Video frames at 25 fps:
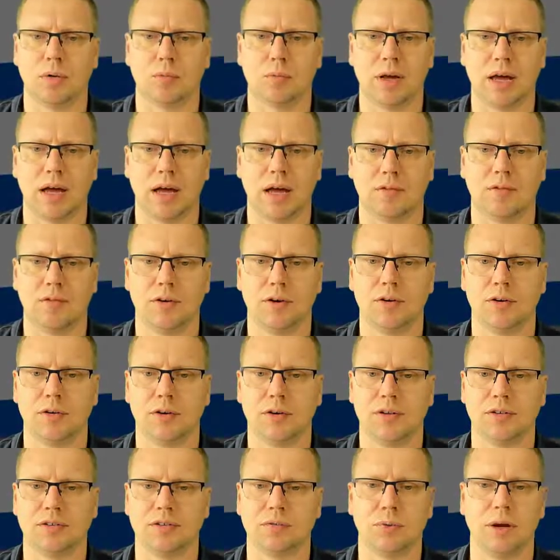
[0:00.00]
what we have
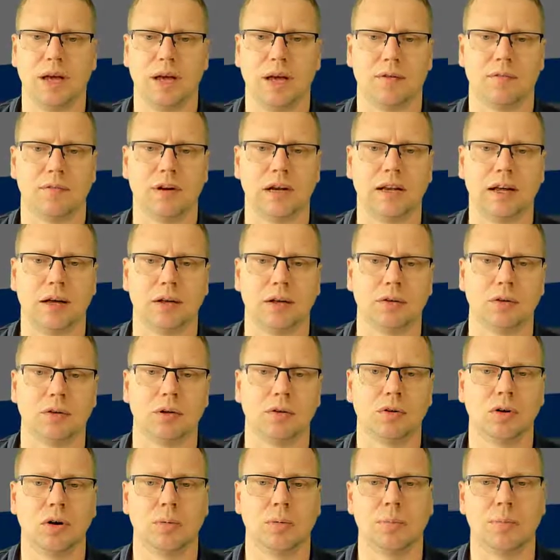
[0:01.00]
here is we have a
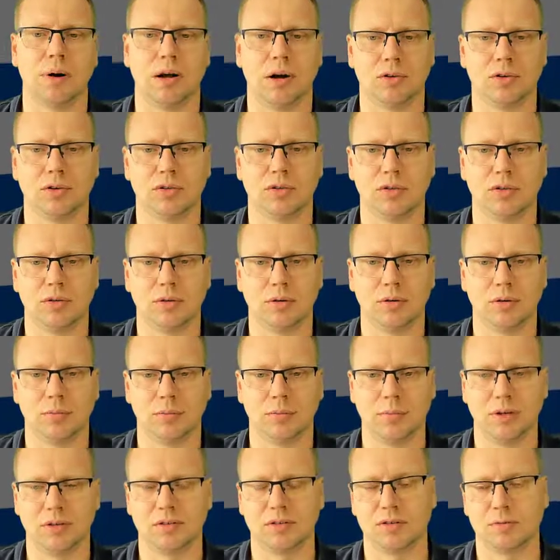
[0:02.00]
download comparison
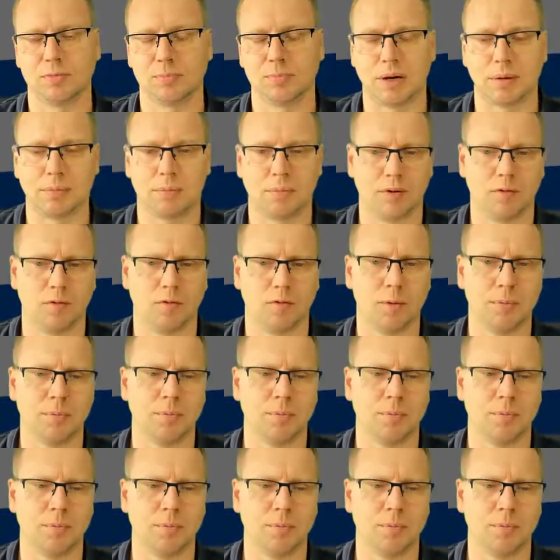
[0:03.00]
message mapping